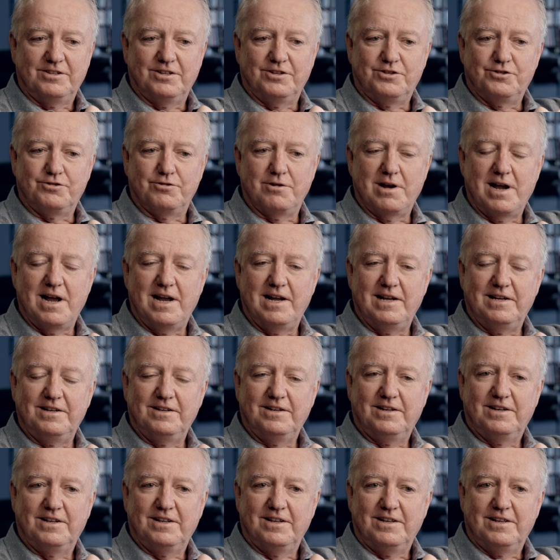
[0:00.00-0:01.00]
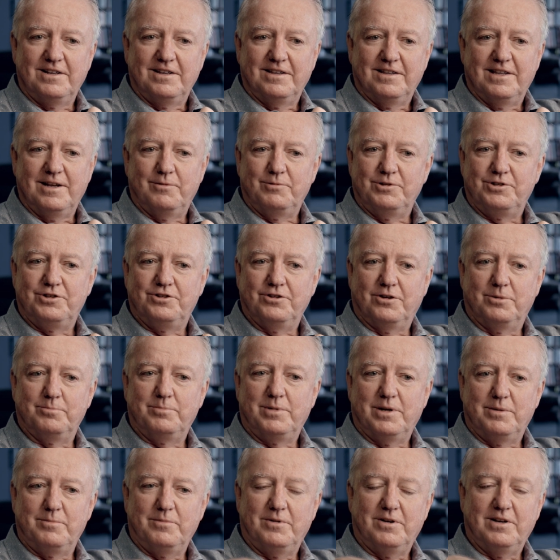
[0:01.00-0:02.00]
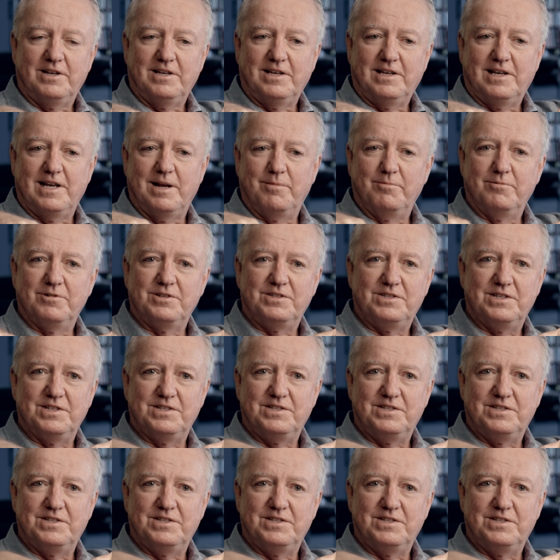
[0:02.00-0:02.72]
the train. That was shot by my camera